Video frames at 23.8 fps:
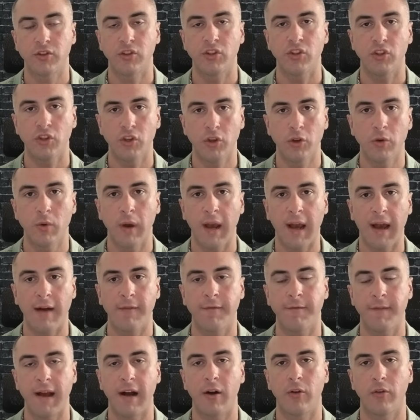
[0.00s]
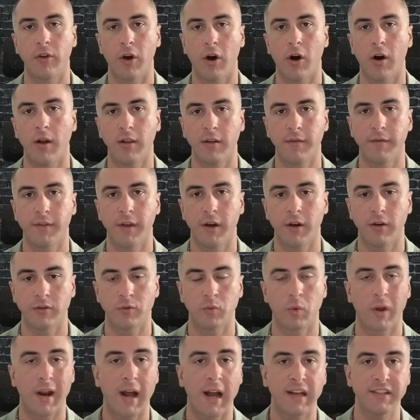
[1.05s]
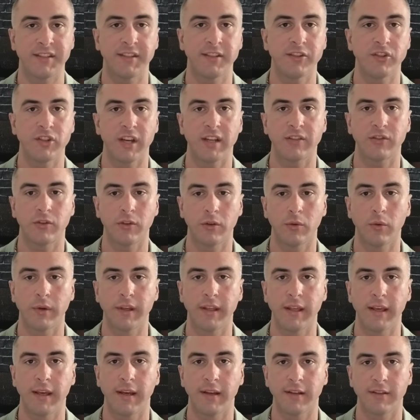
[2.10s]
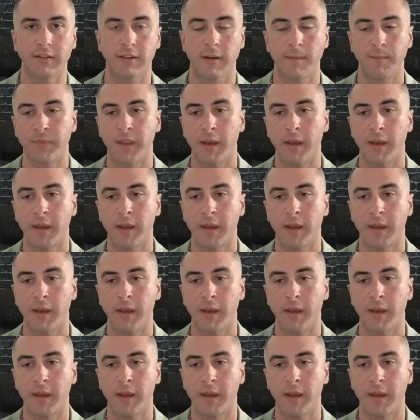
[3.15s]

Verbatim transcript: you have found all of those, what I suggest doing is